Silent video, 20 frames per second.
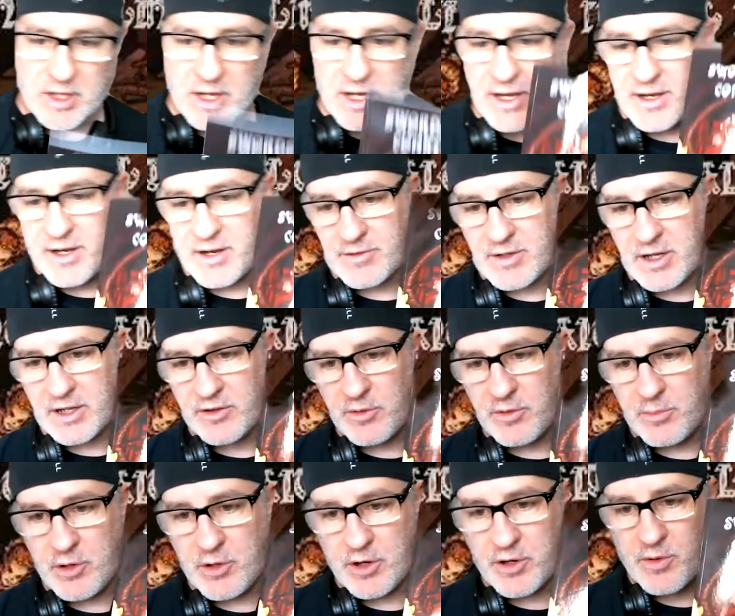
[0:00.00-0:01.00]
Light. I've got the
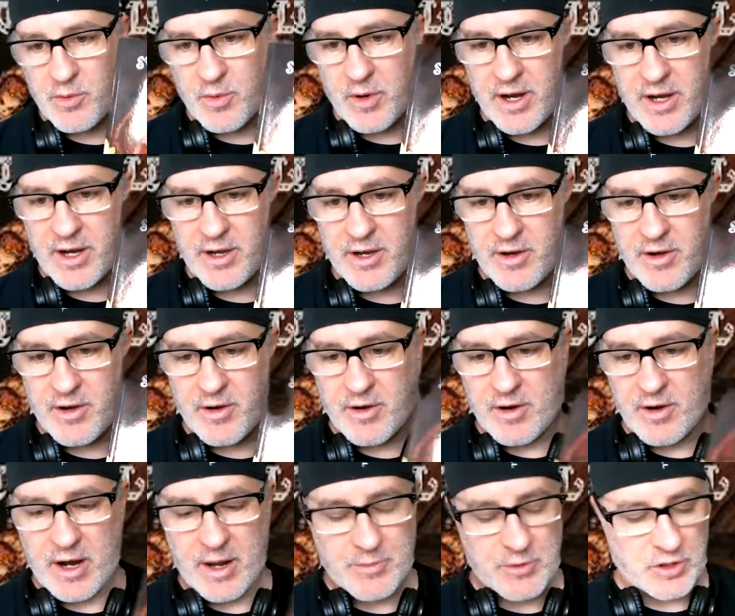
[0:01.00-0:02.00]
book right here.
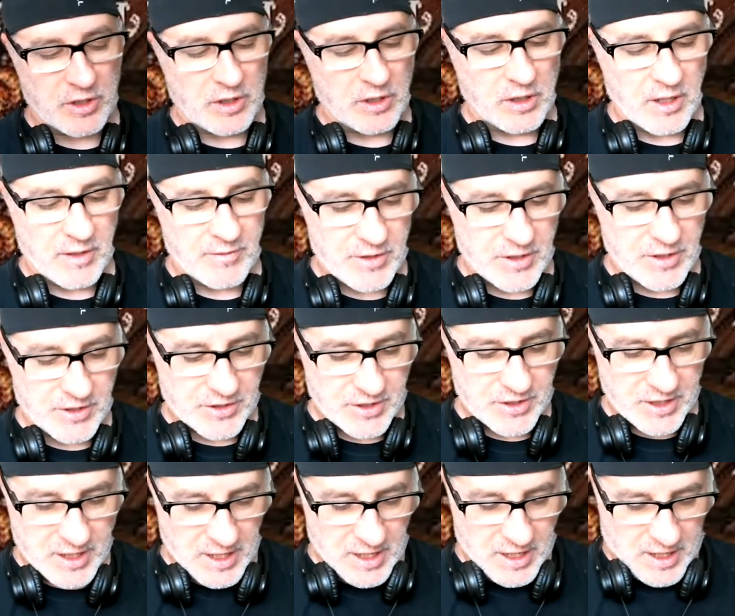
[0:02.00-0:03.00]
I absolutely love
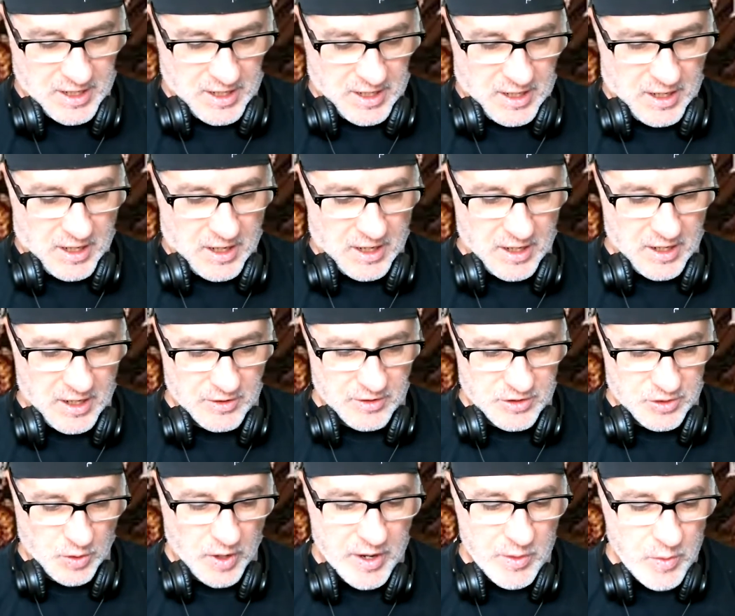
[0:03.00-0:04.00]
this.
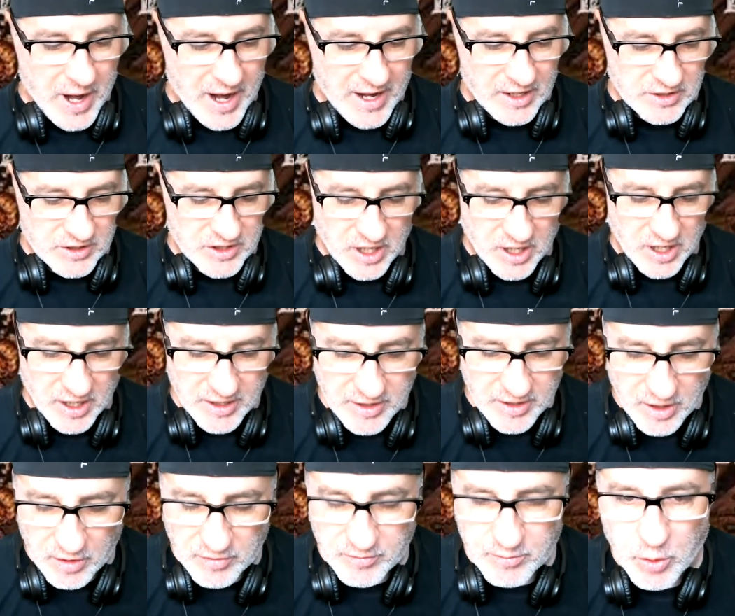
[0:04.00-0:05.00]
So I ran a ton
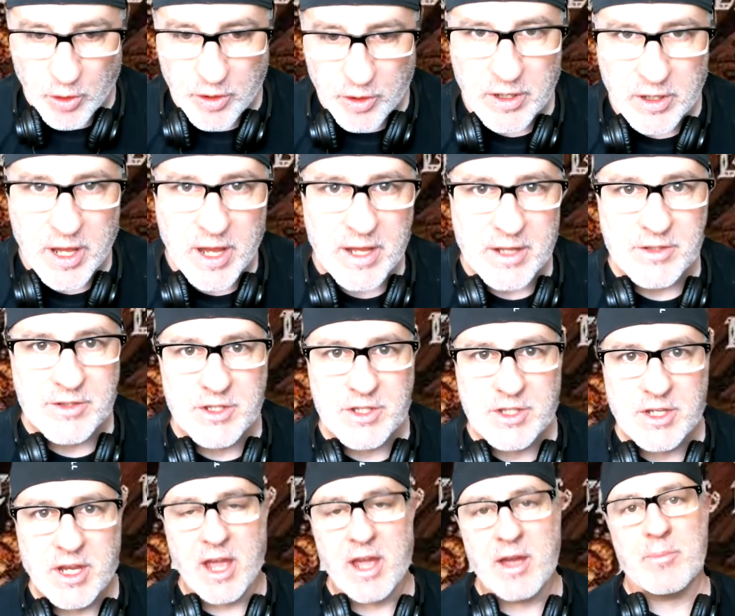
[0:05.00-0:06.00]
of Borderlands
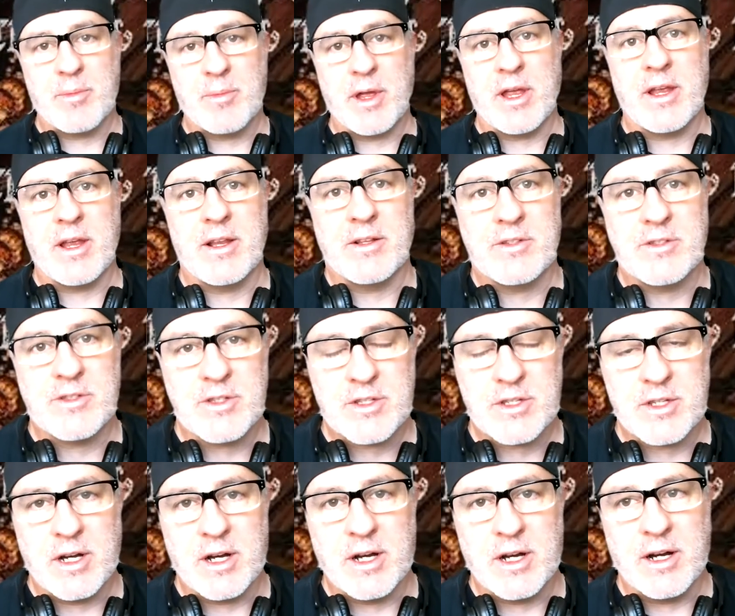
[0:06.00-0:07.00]

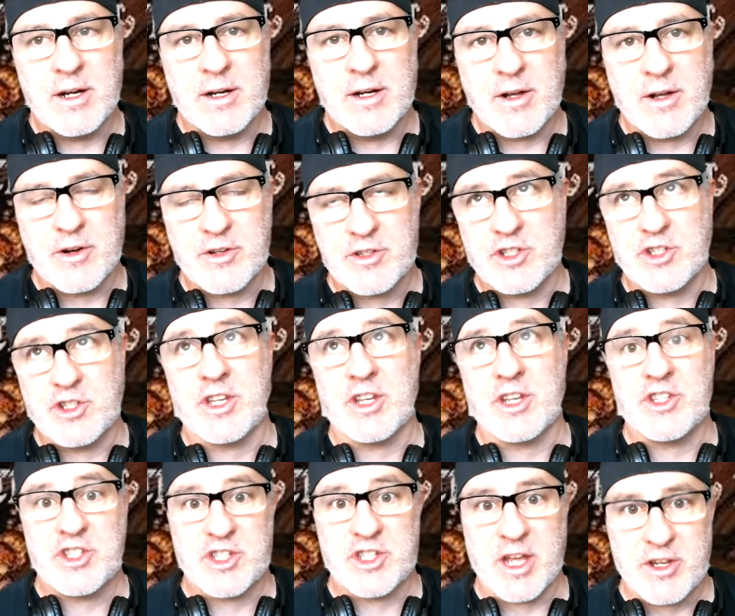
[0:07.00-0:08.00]
campaigns, or say
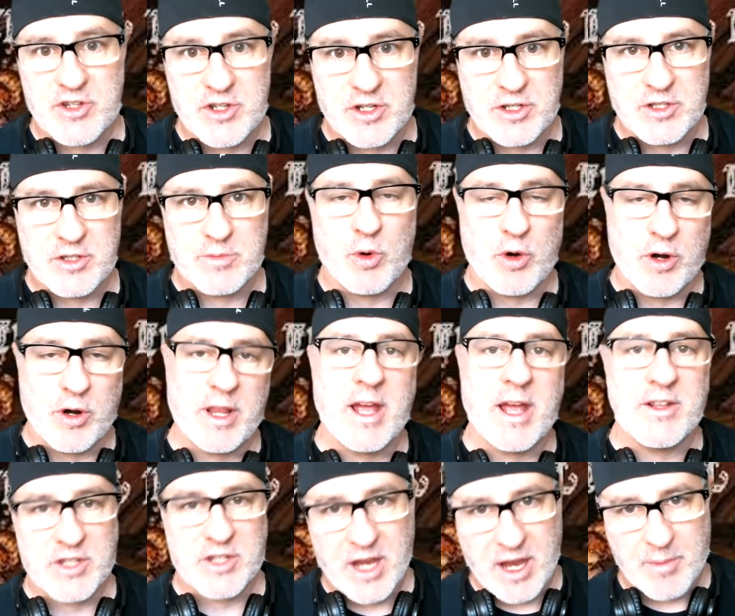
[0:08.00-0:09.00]
sessions,
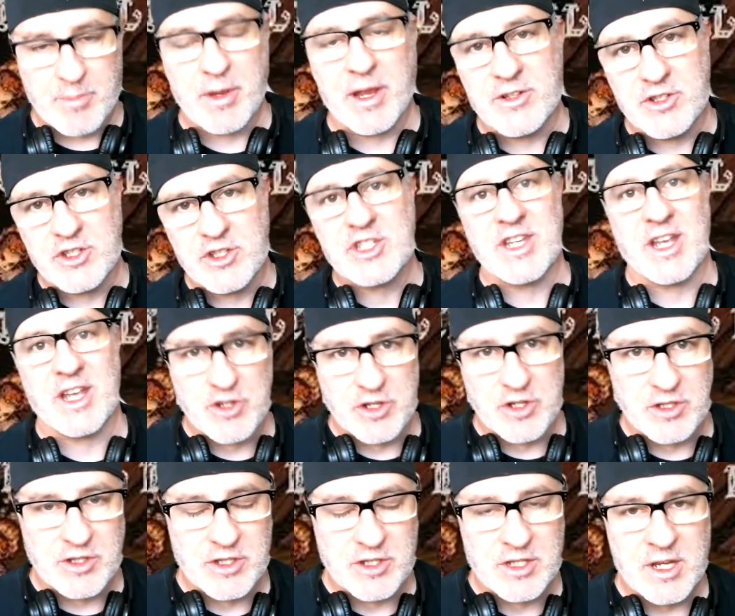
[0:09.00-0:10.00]
Borderlands campaign
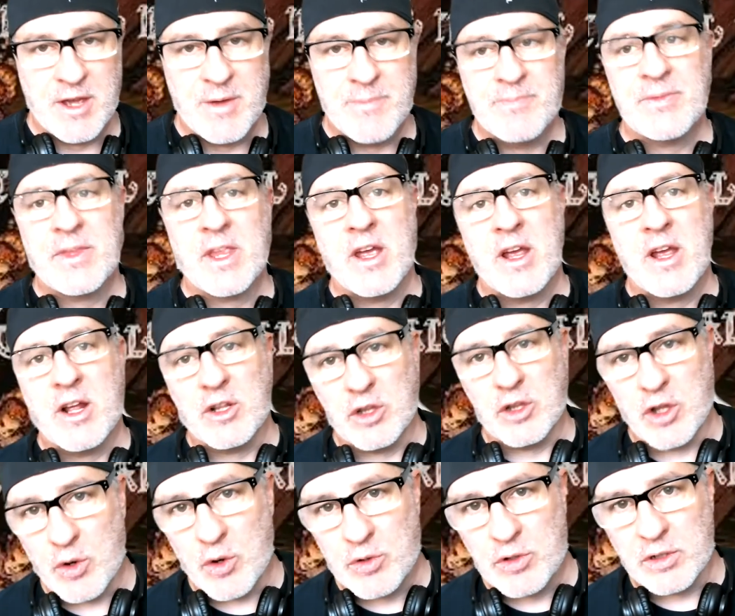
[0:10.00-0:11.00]
sessions
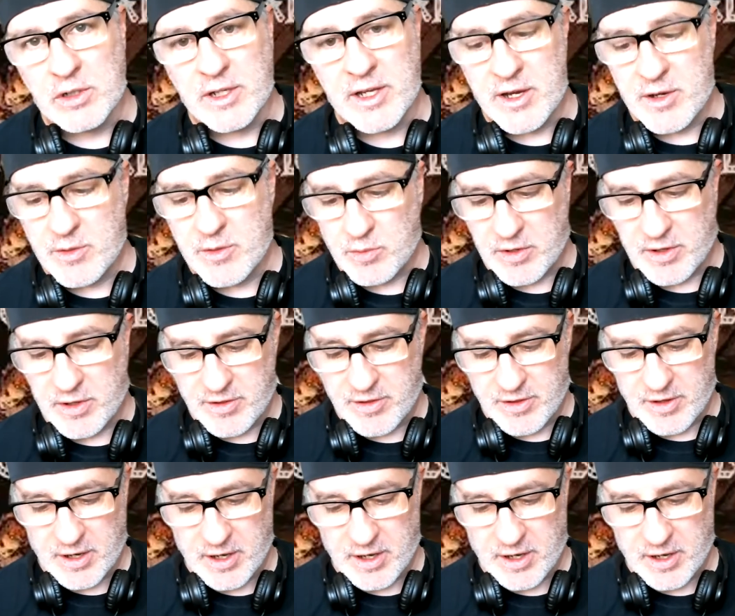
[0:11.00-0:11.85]
locally with